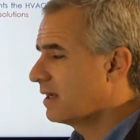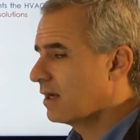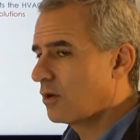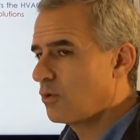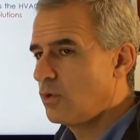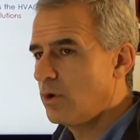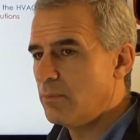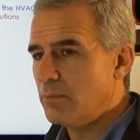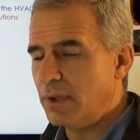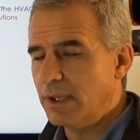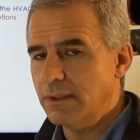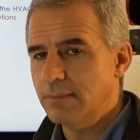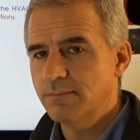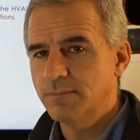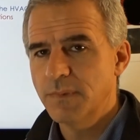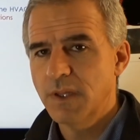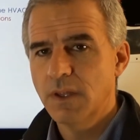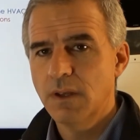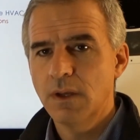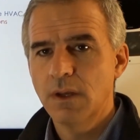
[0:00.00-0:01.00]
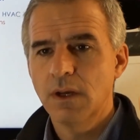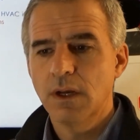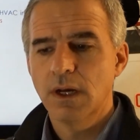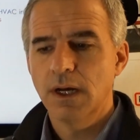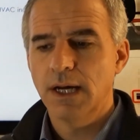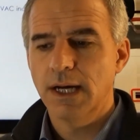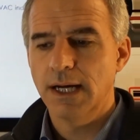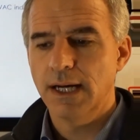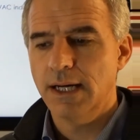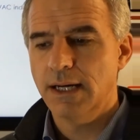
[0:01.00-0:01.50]
equipment,
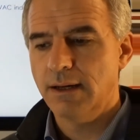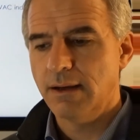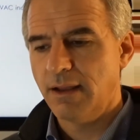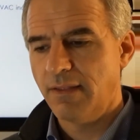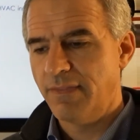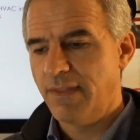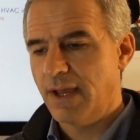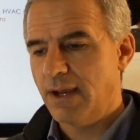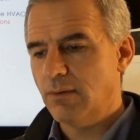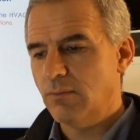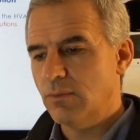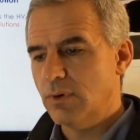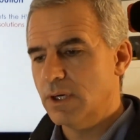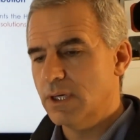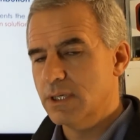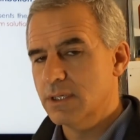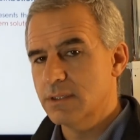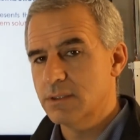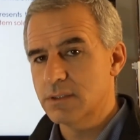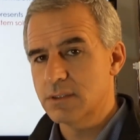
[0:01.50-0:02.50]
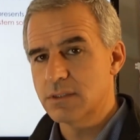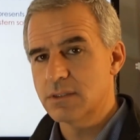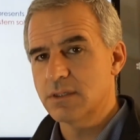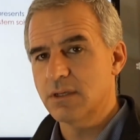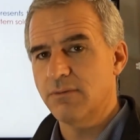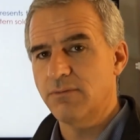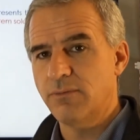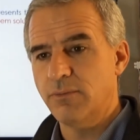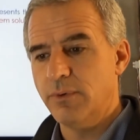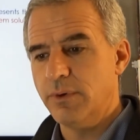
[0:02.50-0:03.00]
and that was,
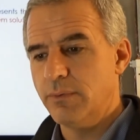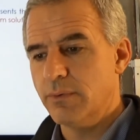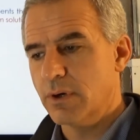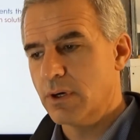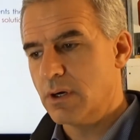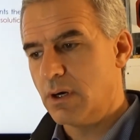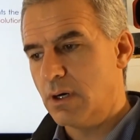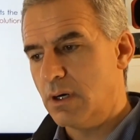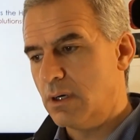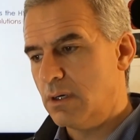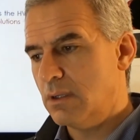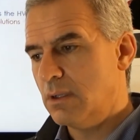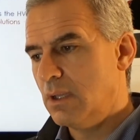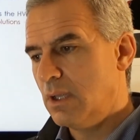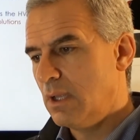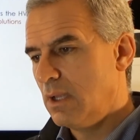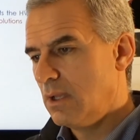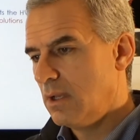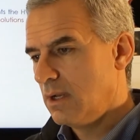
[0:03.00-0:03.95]
if we recall,